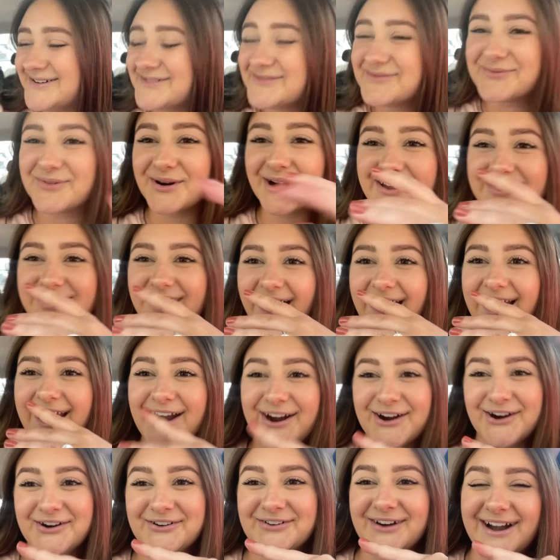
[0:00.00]
We're in that
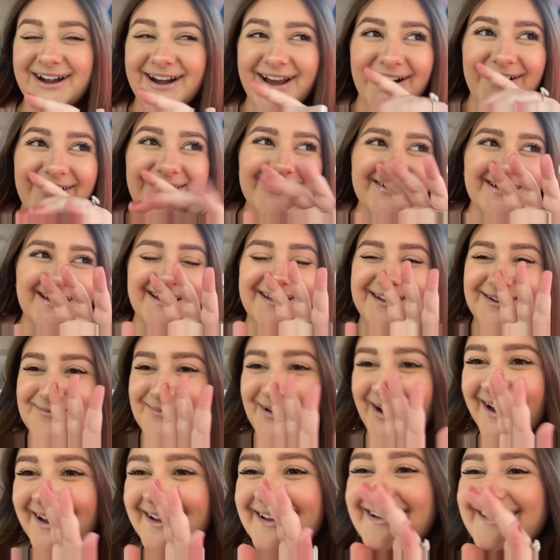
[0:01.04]
era right now. Okay,
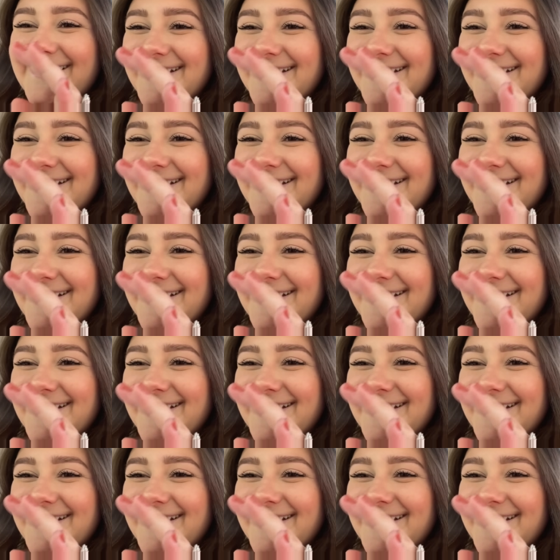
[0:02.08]
goodbye.